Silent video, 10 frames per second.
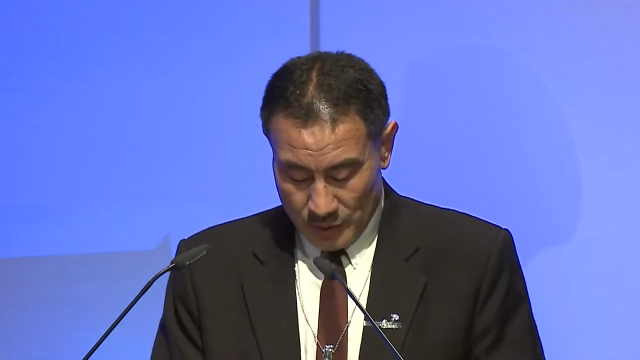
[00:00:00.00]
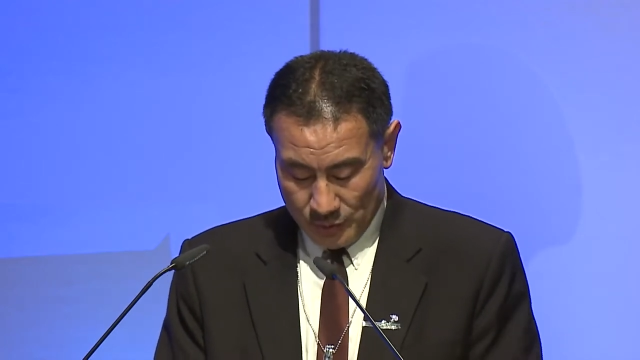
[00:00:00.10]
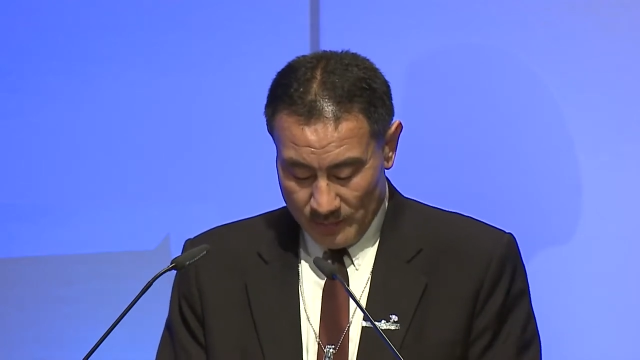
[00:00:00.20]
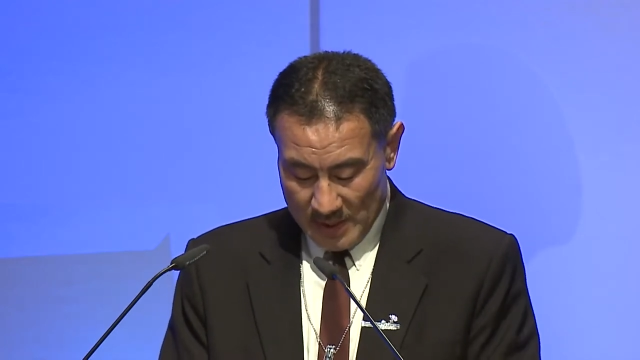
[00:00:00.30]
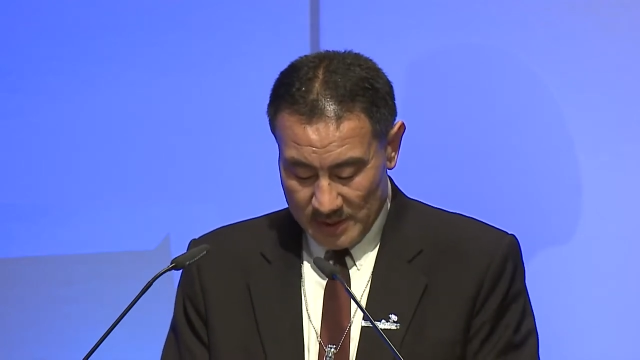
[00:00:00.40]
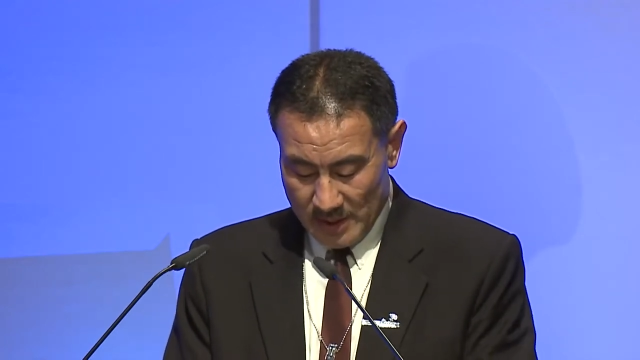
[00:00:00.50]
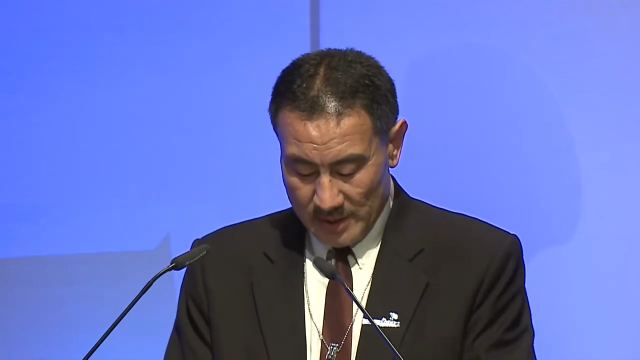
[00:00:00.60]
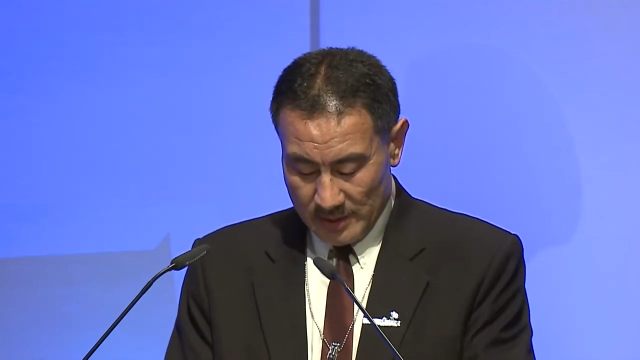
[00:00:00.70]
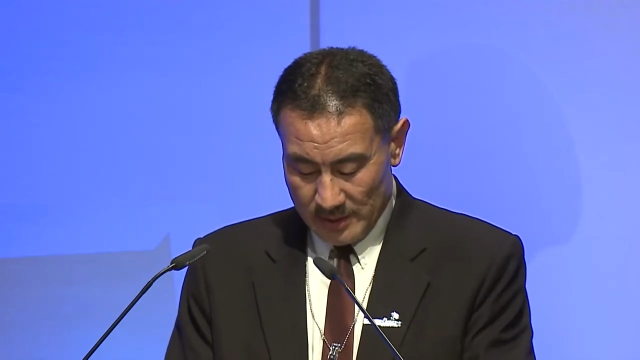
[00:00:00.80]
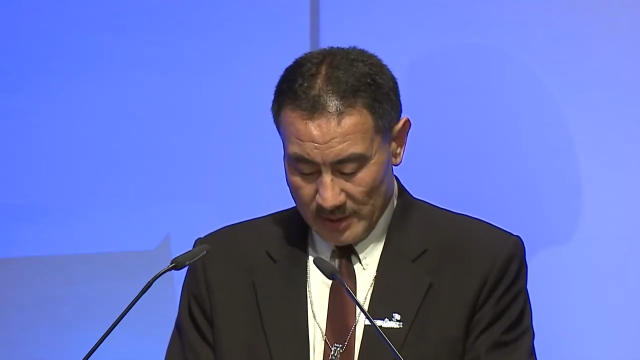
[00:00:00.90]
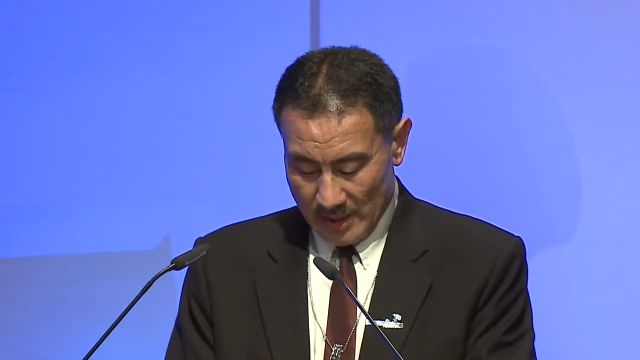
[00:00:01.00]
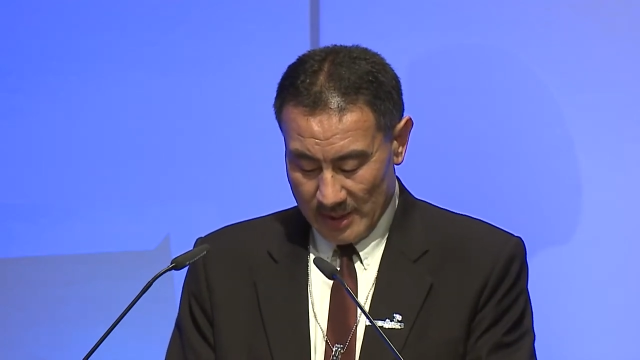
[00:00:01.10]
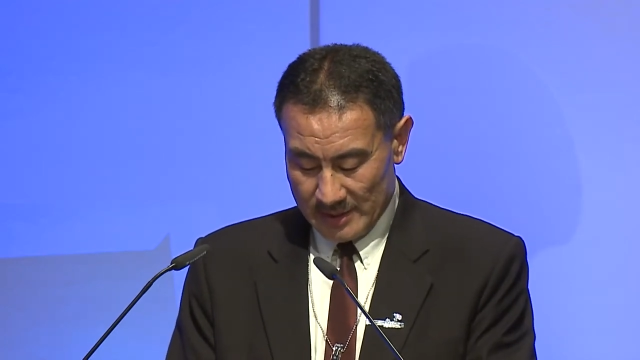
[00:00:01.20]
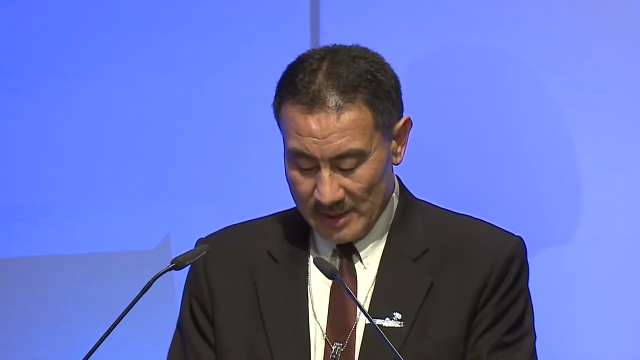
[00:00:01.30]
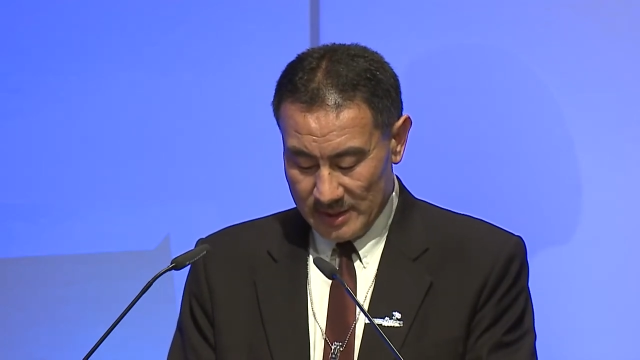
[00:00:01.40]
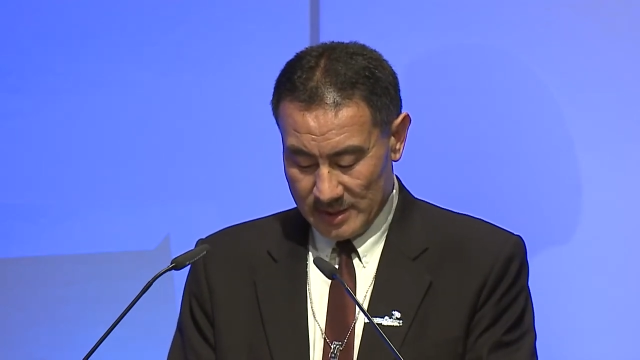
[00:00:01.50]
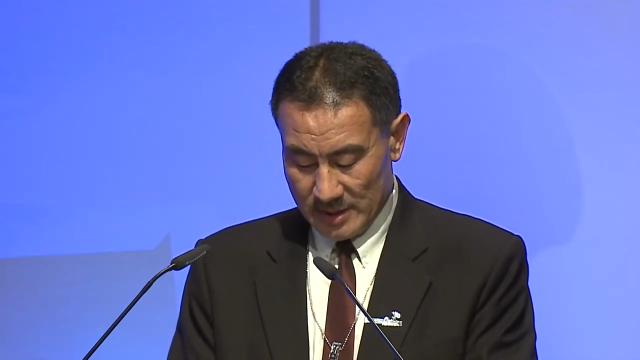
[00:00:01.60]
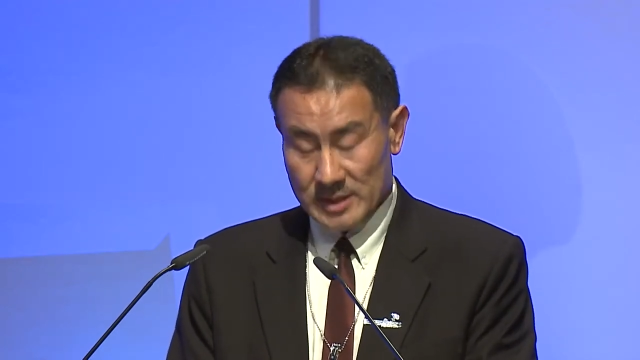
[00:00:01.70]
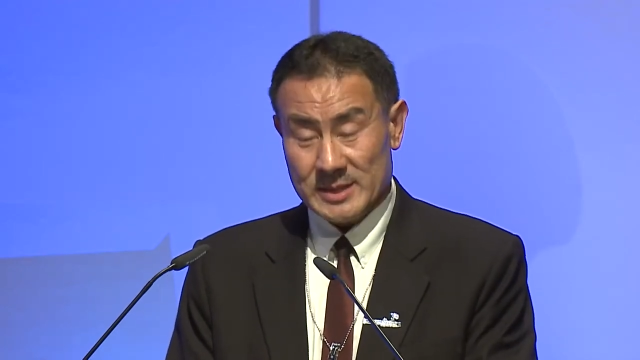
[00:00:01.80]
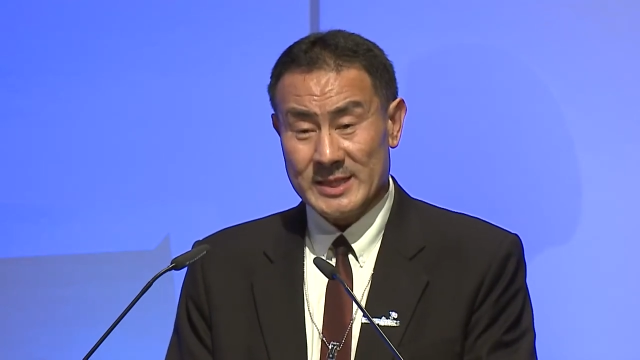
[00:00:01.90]
to maintain at least
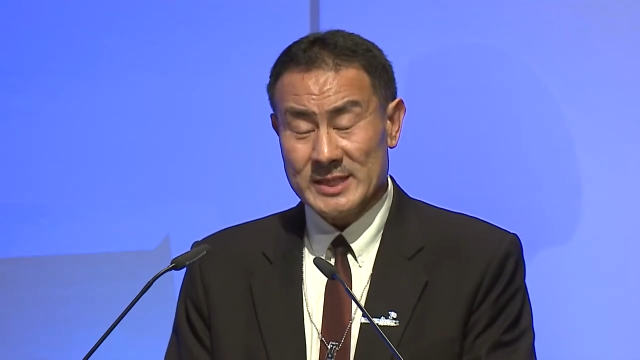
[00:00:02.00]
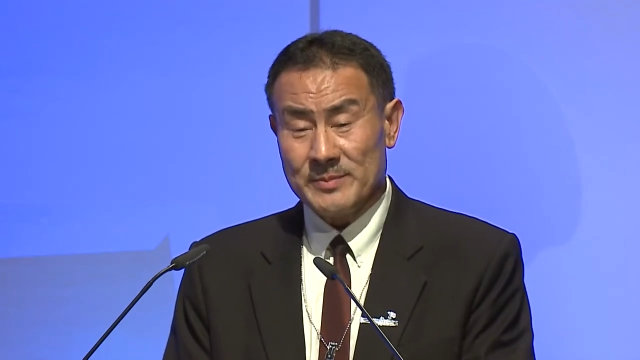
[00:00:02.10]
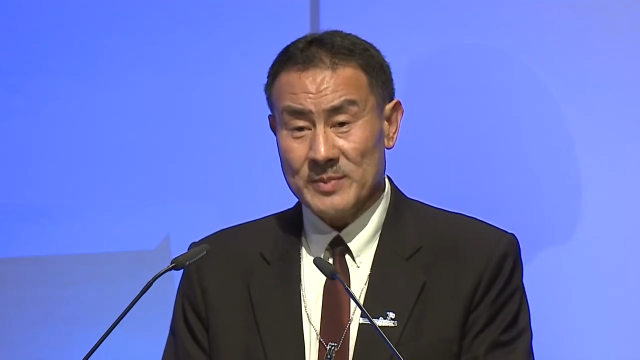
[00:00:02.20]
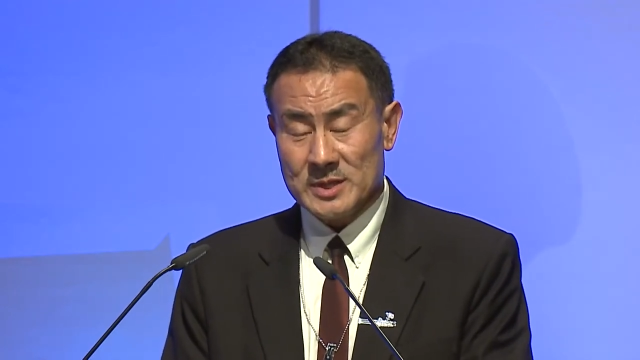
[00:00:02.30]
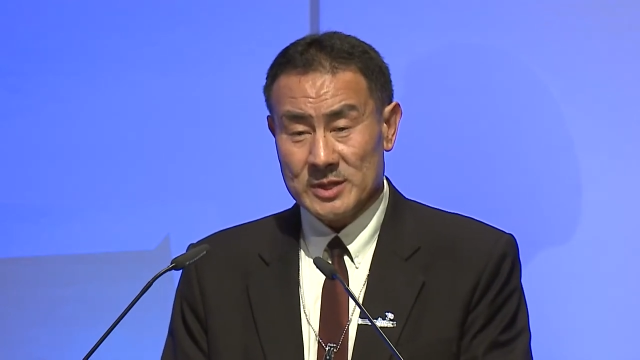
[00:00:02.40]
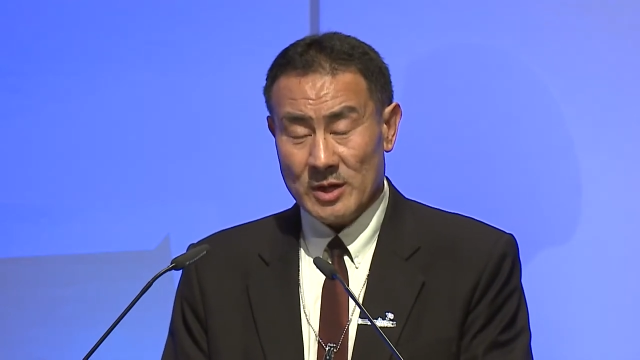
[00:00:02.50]
60%